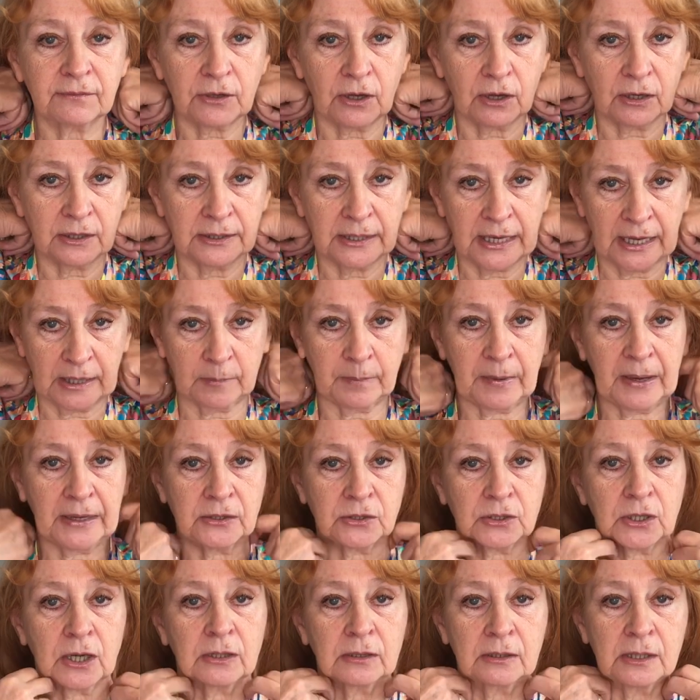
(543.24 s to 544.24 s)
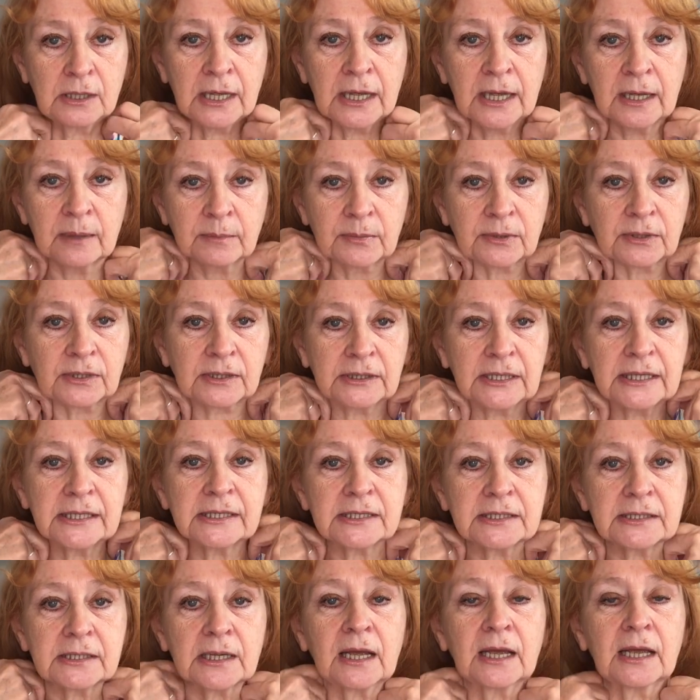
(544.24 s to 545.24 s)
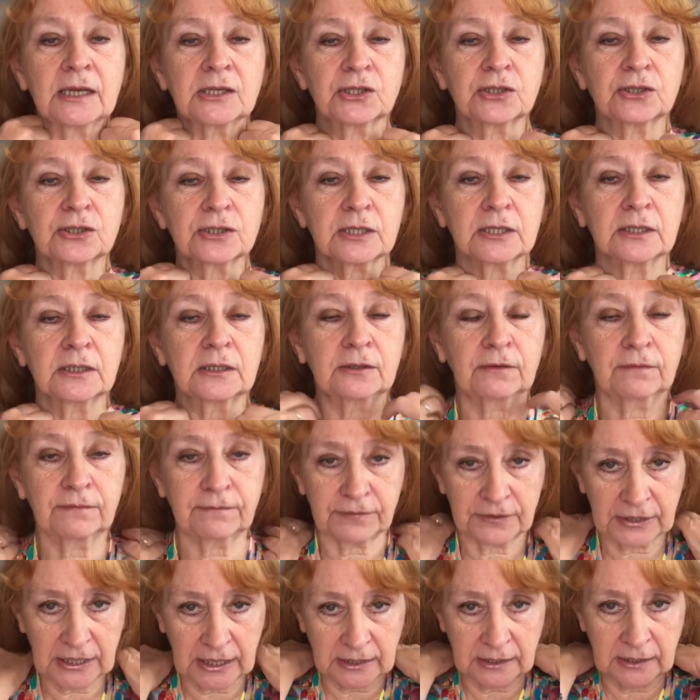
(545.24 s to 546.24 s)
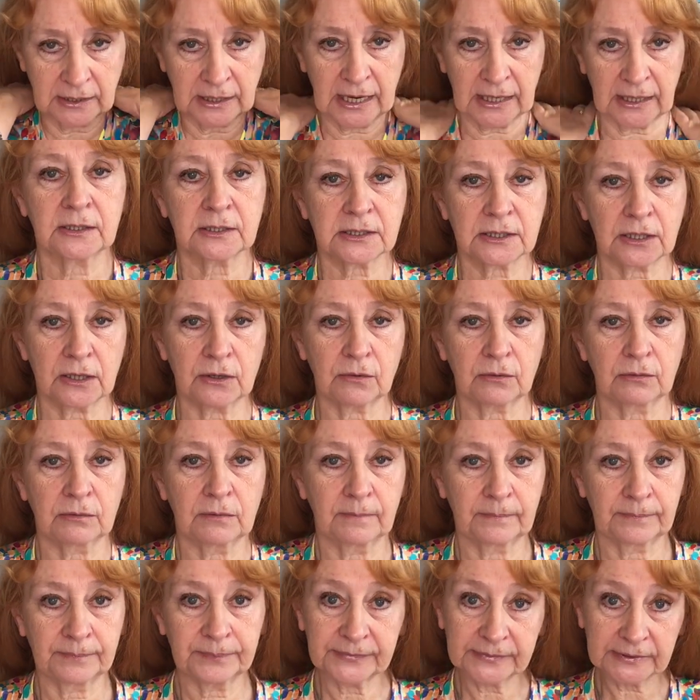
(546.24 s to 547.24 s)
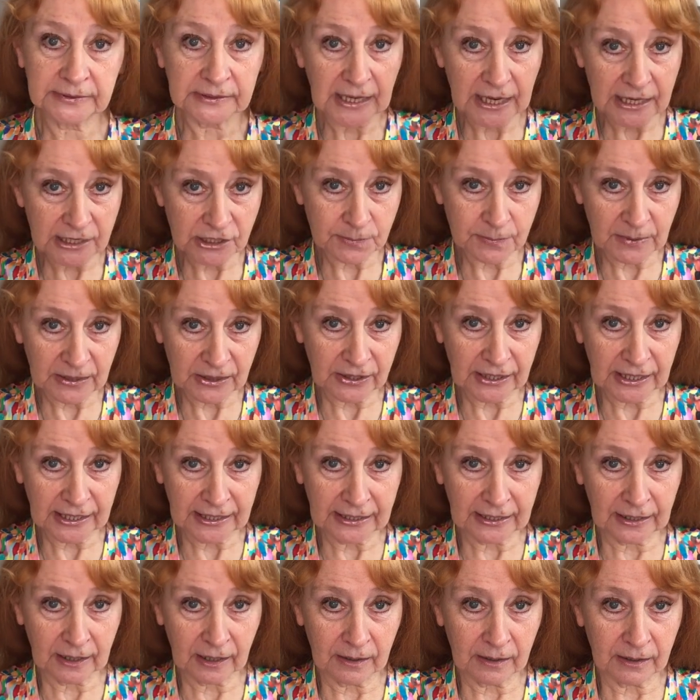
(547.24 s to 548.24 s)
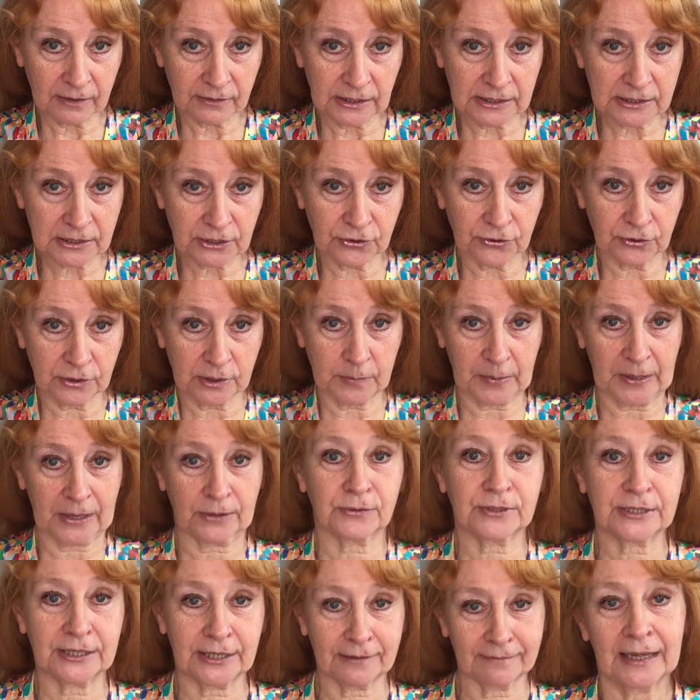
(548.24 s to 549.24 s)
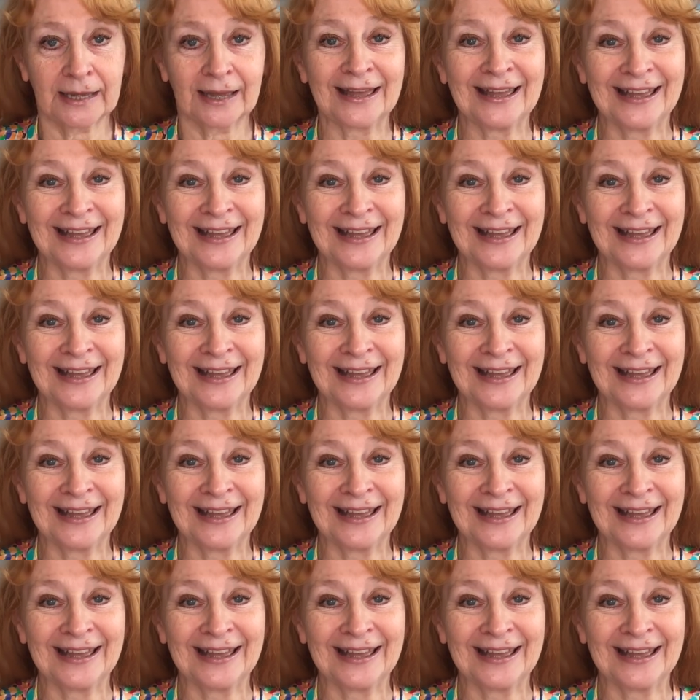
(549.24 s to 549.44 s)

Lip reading: got a neckband on. But this, I just love that neck. So there's my thing that's good about it.